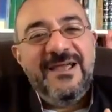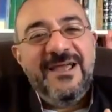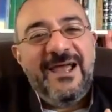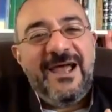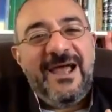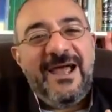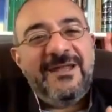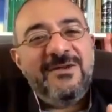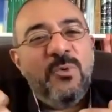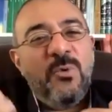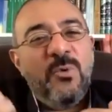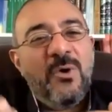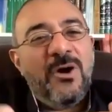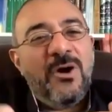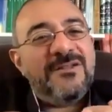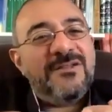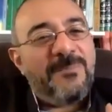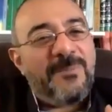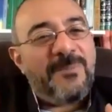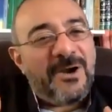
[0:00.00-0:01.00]
And who are
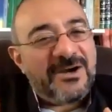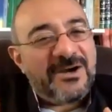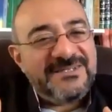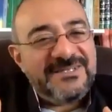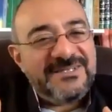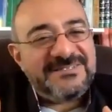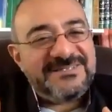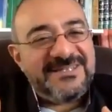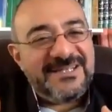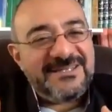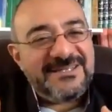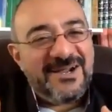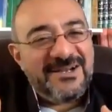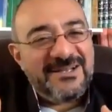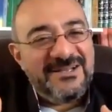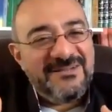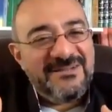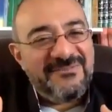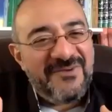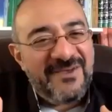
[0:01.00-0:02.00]
the parties that are
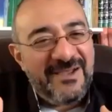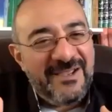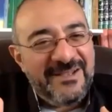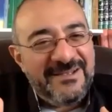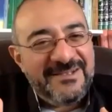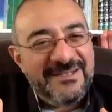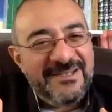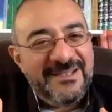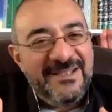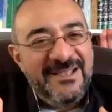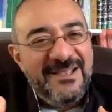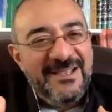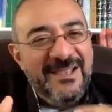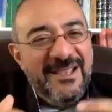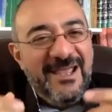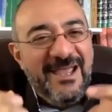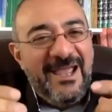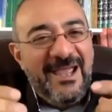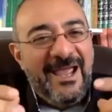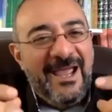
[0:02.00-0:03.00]
defined?
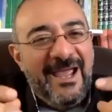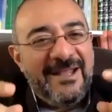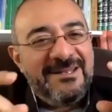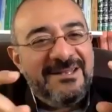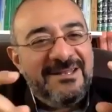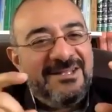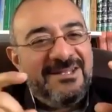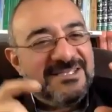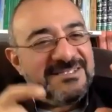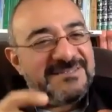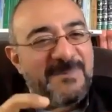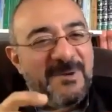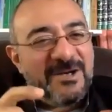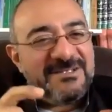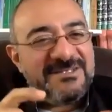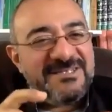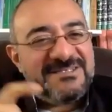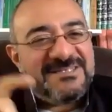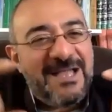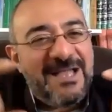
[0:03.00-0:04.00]
And these
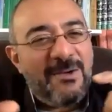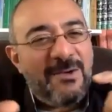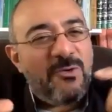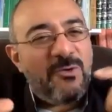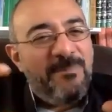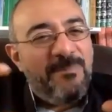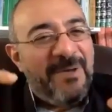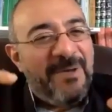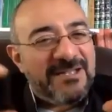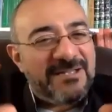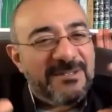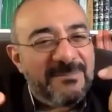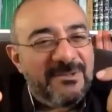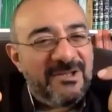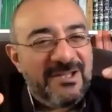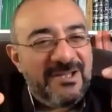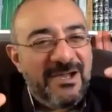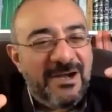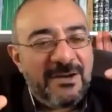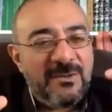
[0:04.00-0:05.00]
parties, how compatible
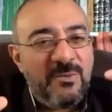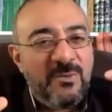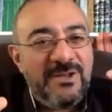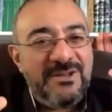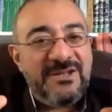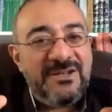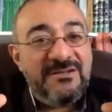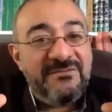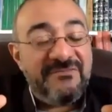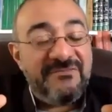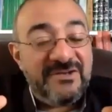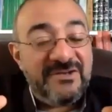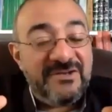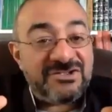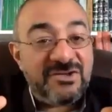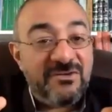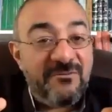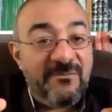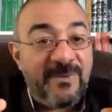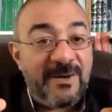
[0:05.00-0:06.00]
they are with the
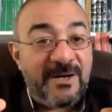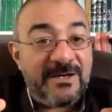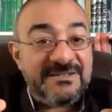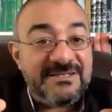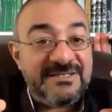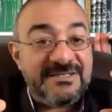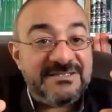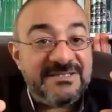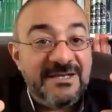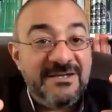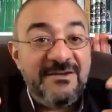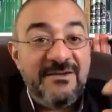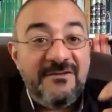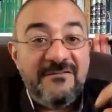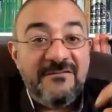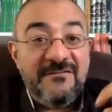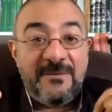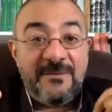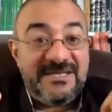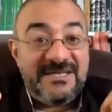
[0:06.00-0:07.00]
definition of parties
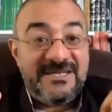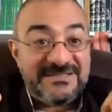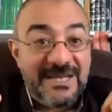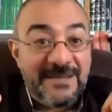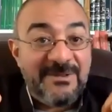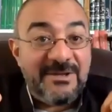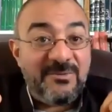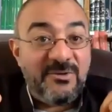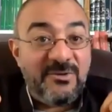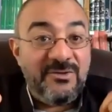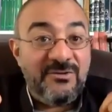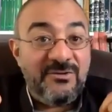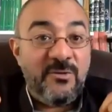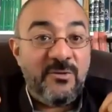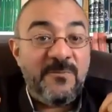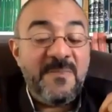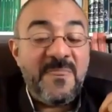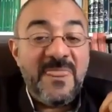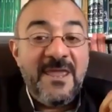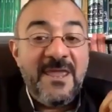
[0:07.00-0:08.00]
from an Islamic point of view.
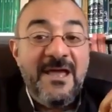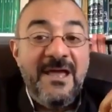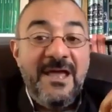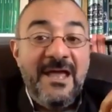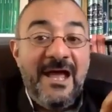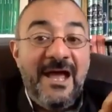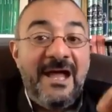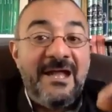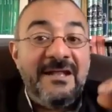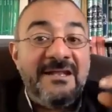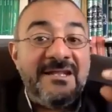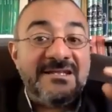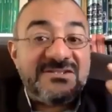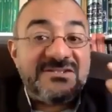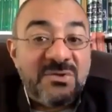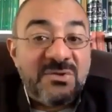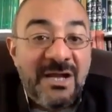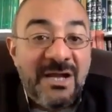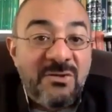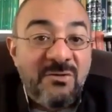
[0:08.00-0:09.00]
And the
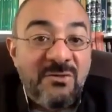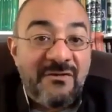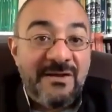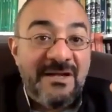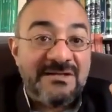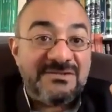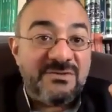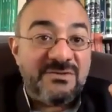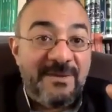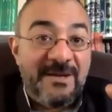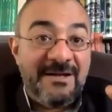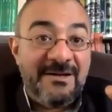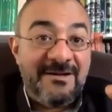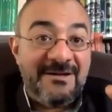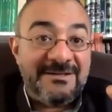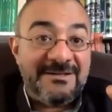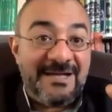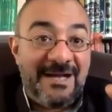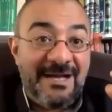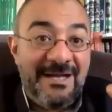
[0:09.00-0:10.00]
sunan of Allah subhanahu
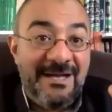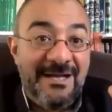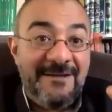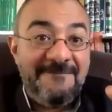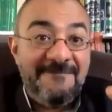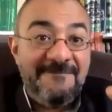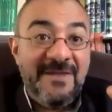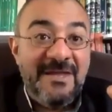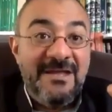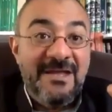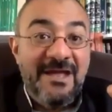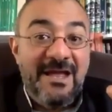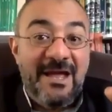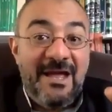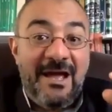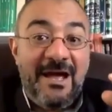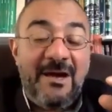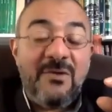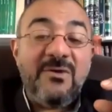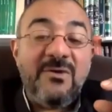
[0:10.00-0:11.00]
wa ta'ala,
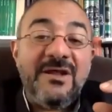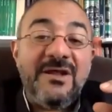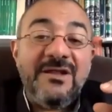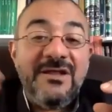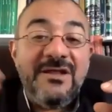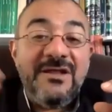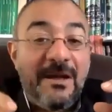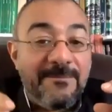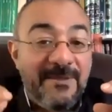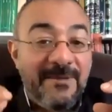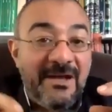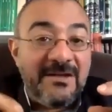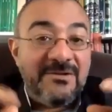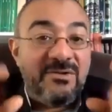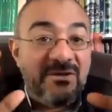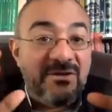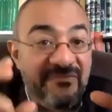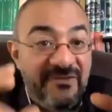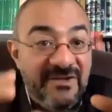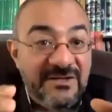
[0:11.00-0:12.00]
how can they apply to
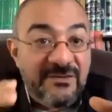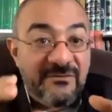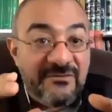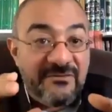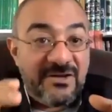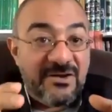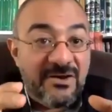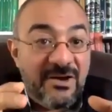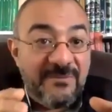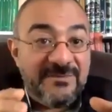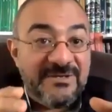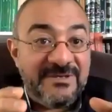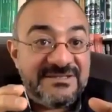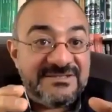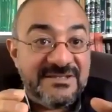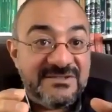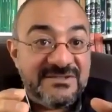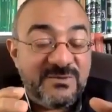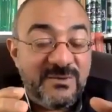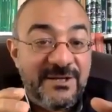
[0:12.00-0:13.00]
the field of economics
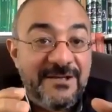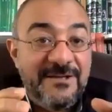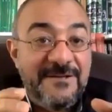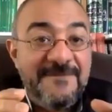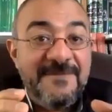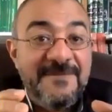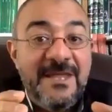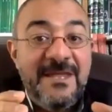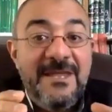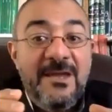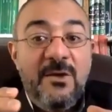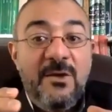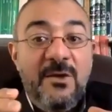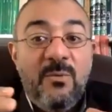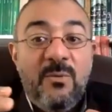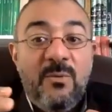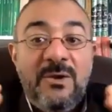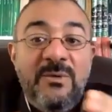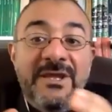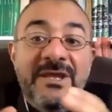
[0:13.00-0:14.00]
this way?
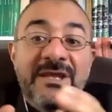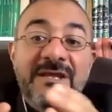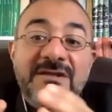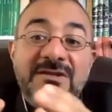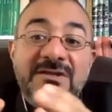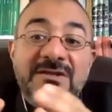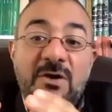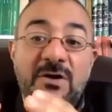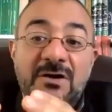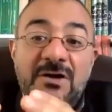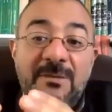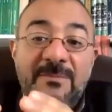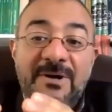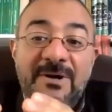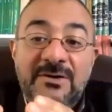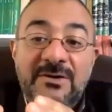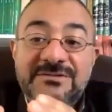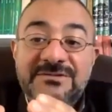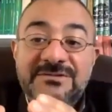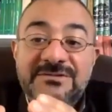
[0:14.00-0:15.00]
When we talk
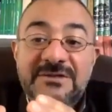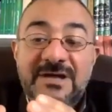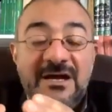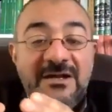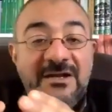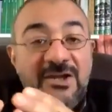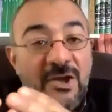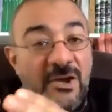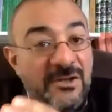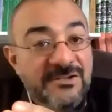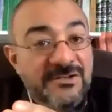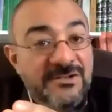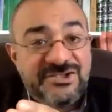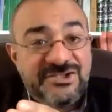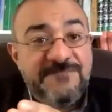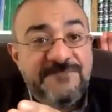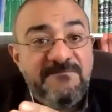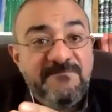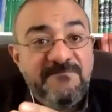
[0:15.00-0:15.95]
about archaeology,